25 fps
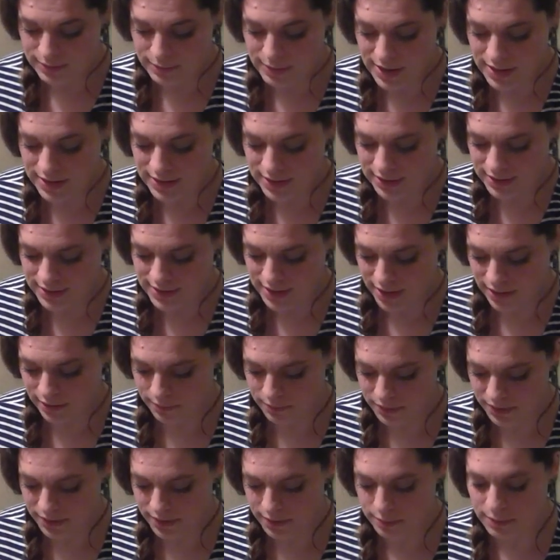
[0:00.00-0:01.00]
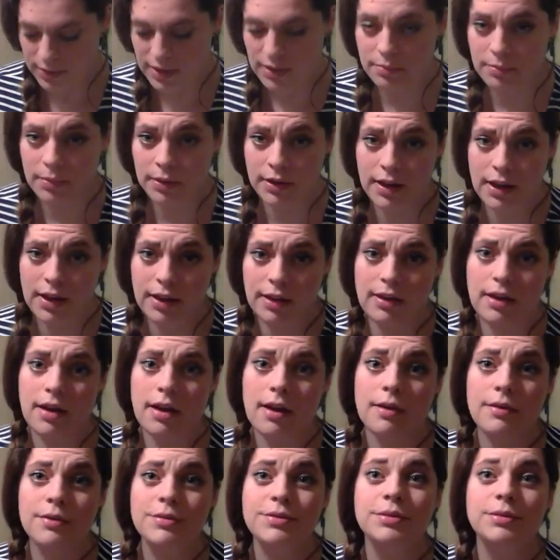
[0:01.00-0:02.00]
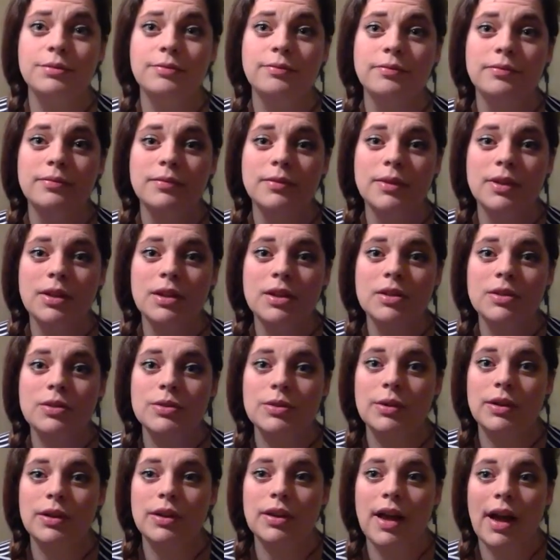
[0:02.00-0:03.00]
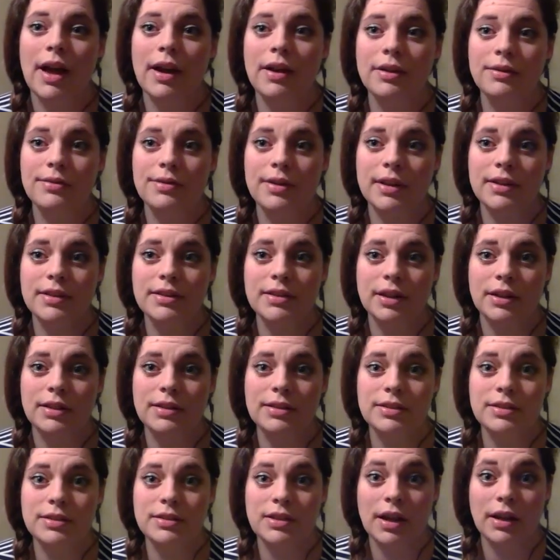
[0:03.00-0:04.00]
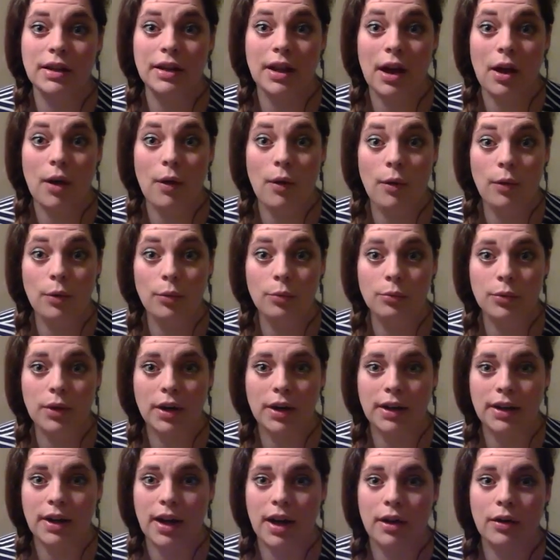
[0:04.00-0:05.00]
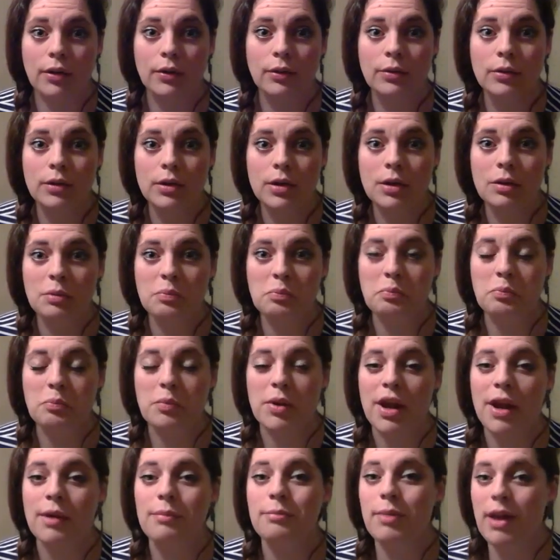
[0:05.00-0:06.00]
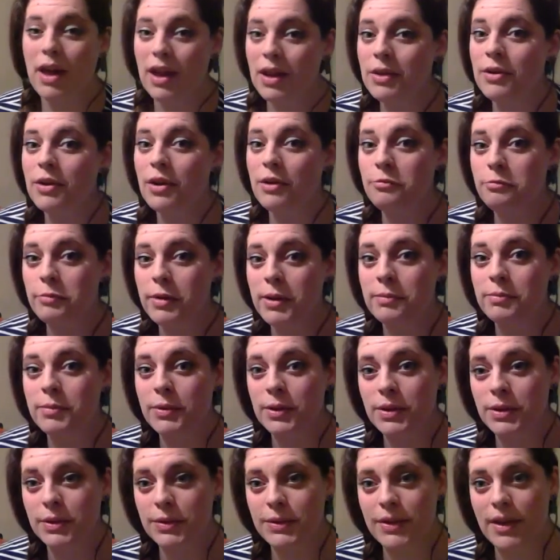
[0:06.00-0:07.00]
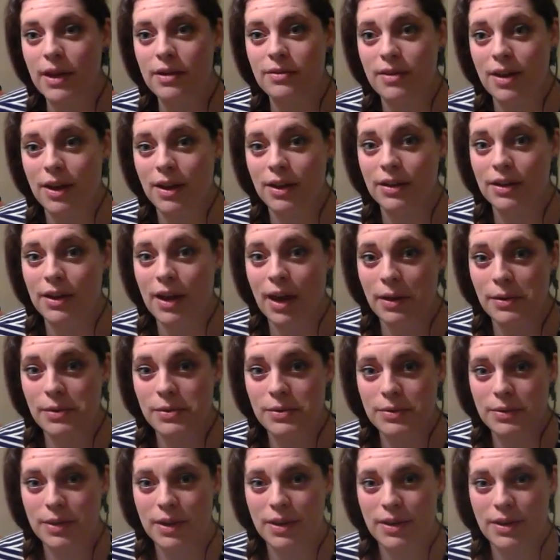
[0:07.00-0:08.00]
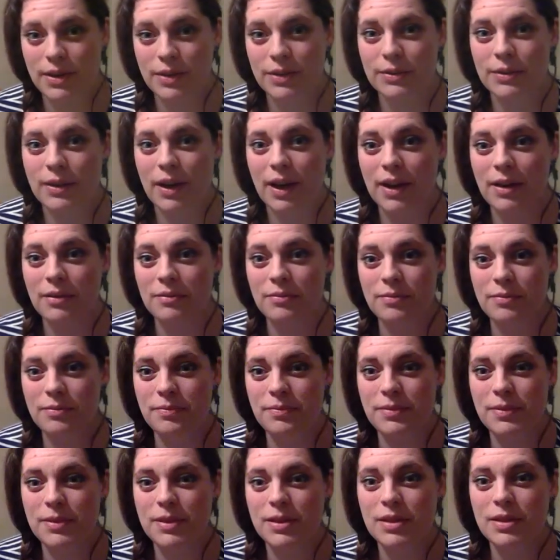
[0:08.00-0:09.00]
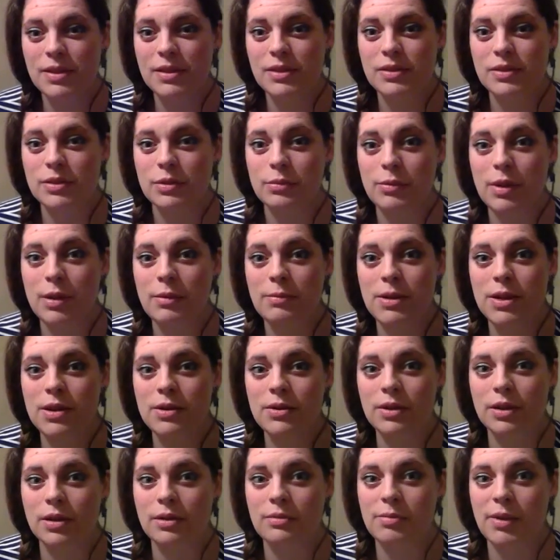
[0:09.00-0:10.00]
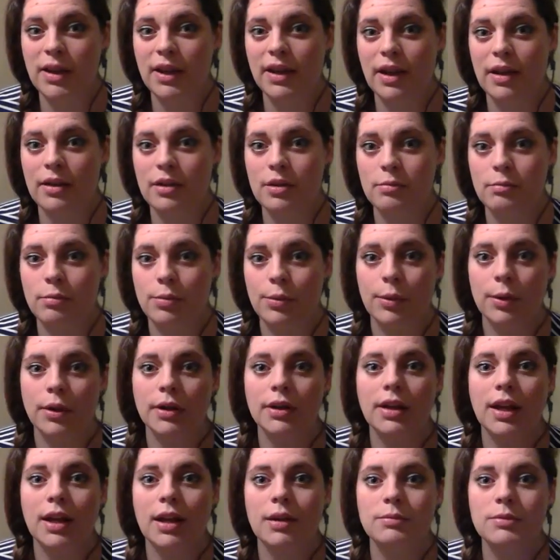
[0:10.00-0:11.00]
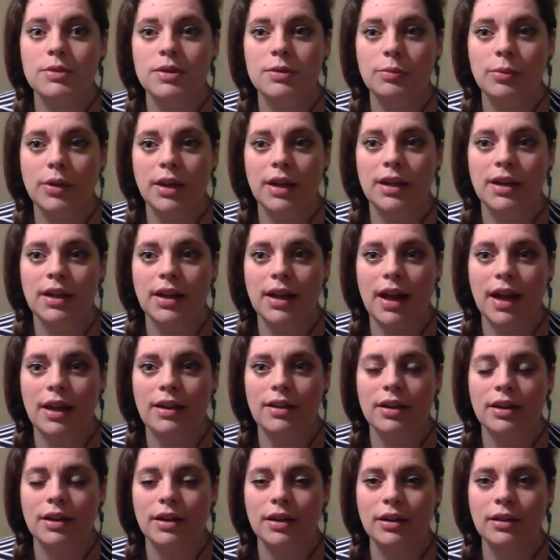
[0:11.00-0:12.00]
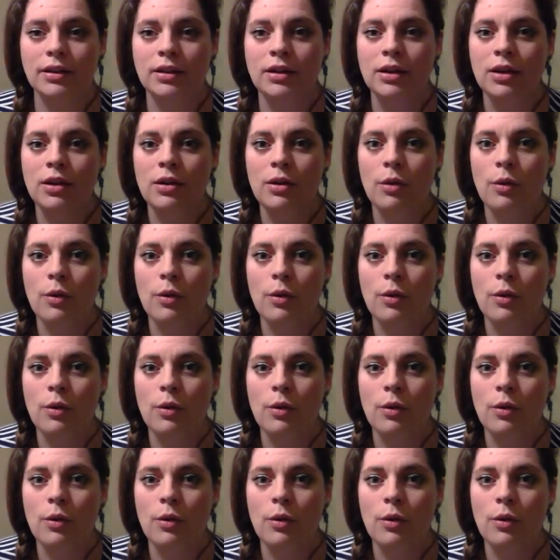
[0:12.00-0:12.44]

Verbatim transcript: Spending time with the people I love. So a lot of us are stuck at home right now, but I bet you have people you love at your house with you, right? So maybe you could pick out a board game to play together